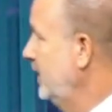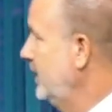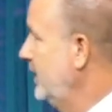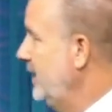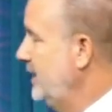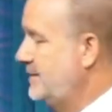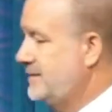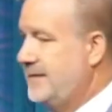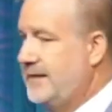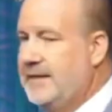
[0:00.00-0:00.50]

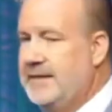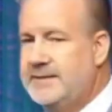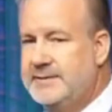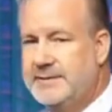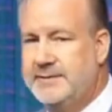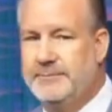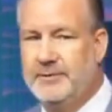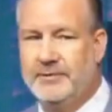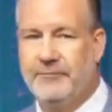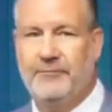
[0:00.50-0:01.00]
It's
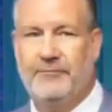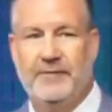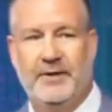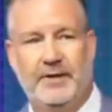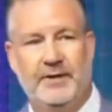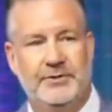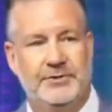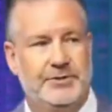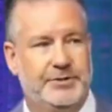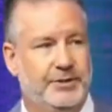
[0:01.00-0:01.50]
intimate
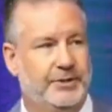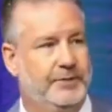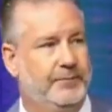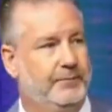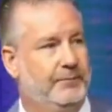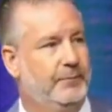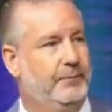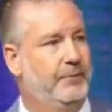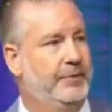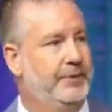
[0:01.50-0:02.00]
fellowship
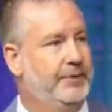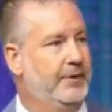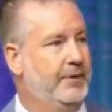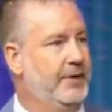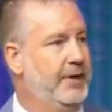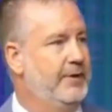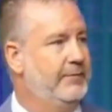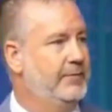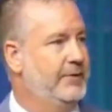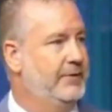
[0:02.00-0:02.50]
with our
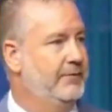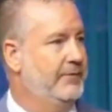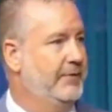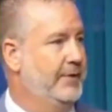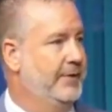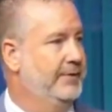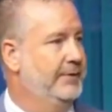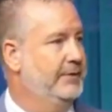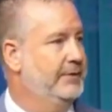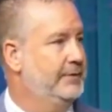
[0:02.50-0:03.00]
Heavenly
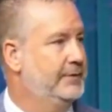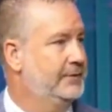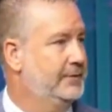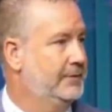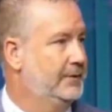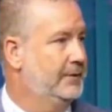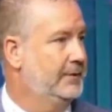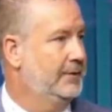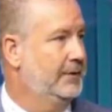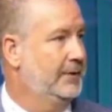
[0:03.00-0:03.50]
Father.
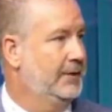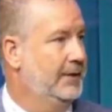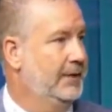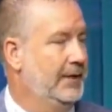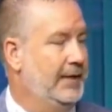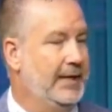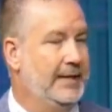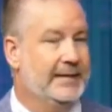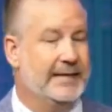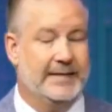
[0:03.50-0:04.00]

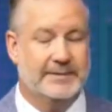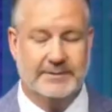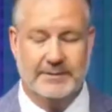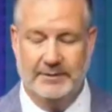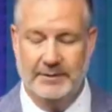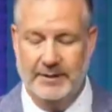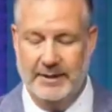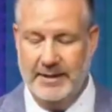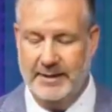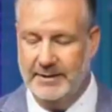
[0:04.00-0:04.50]
And that's a
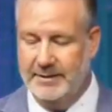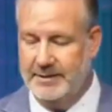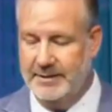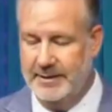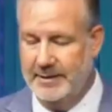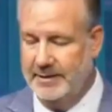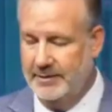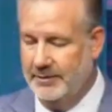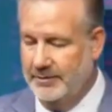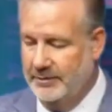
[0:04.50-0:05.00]
lot of
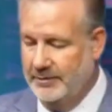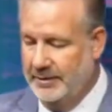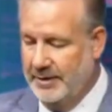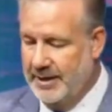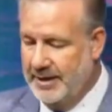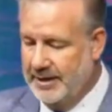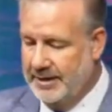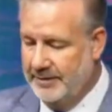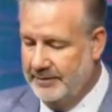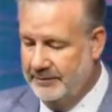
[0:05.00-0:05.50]
thing, or a
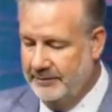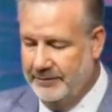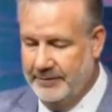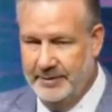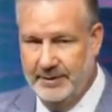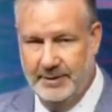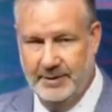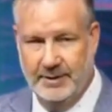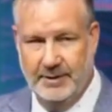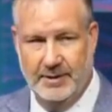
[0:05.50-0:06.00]
lot of
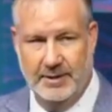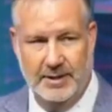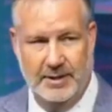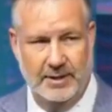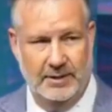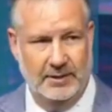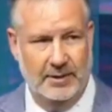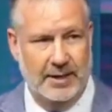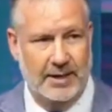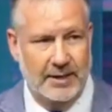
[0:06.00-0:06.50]

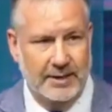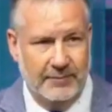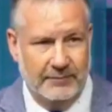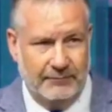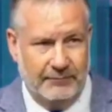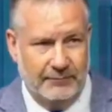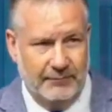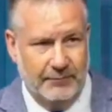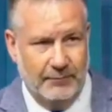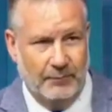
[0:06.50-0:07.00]
a lot
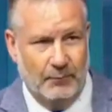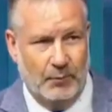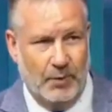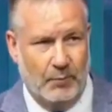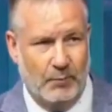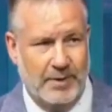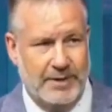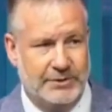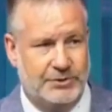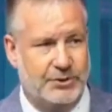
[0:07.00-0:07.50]
of what
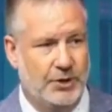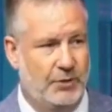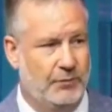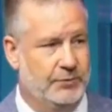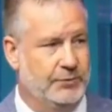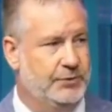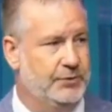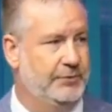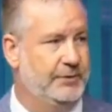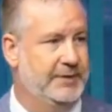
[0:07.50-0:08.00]
we
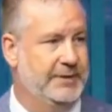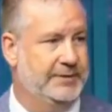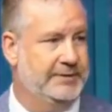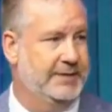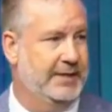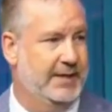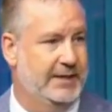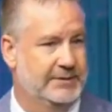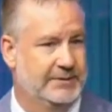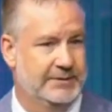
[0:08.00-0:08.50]
don't do these
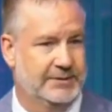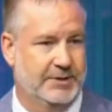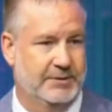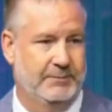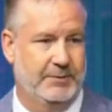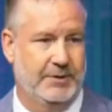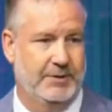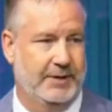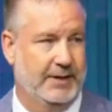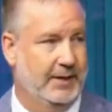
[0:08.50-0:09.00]
days is
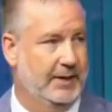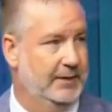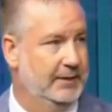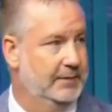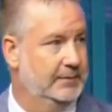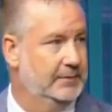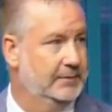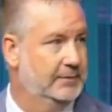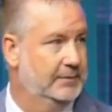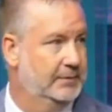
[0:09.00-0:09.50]
communicate.
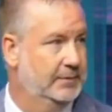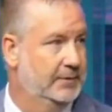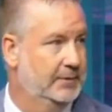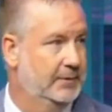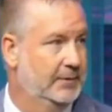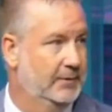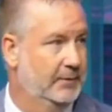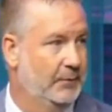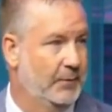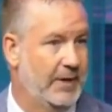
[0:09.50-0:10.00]

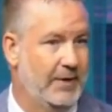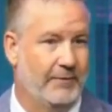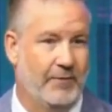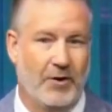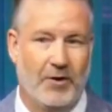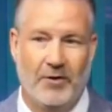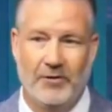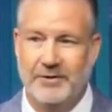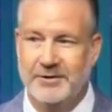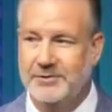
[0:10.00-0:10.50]
We have
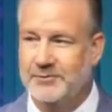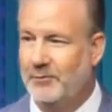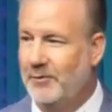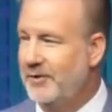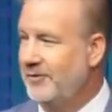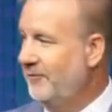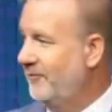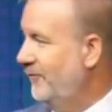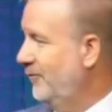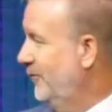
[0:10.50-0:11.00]
all these
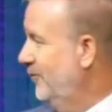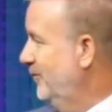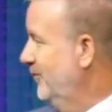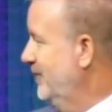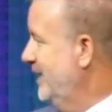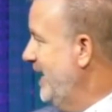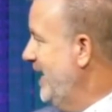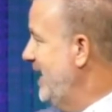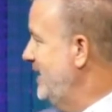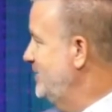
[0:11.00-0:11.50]
wonderful
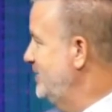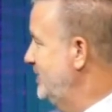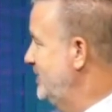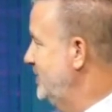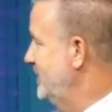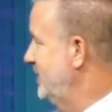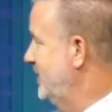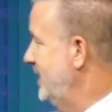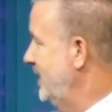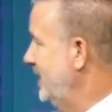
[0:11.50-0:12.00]
gadgets
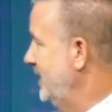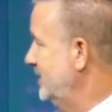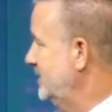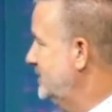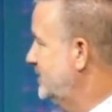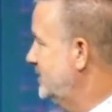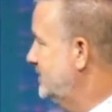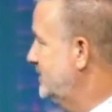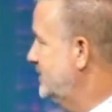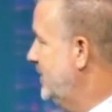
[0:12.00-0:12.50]
and things,
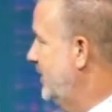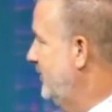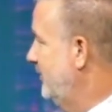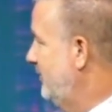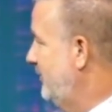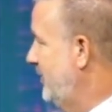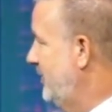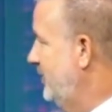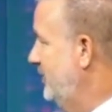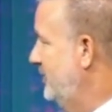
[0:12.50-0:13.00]
cell
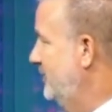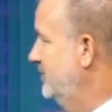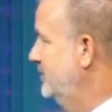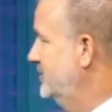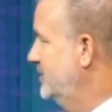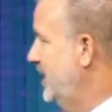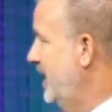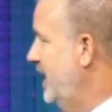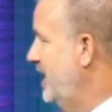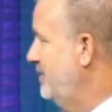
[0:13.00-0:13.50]
phones,
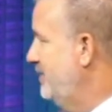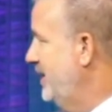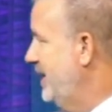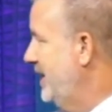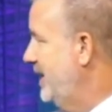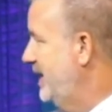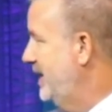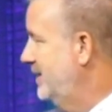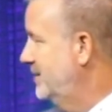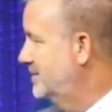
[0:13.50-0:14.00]

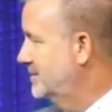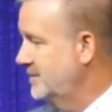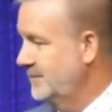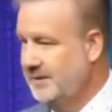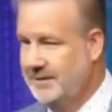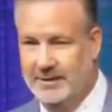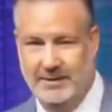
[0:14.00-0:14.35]
iPads.